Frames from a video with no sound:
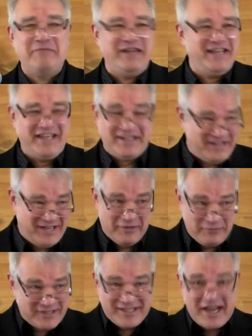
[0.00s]
I mean, it,
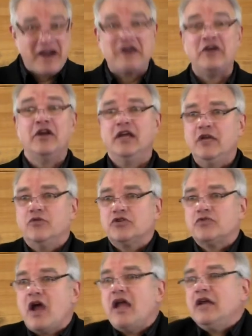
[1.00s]
it was there. He
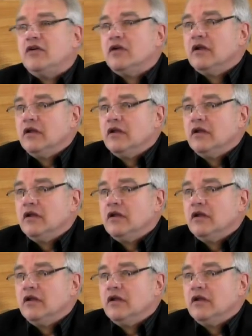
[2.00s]
was right.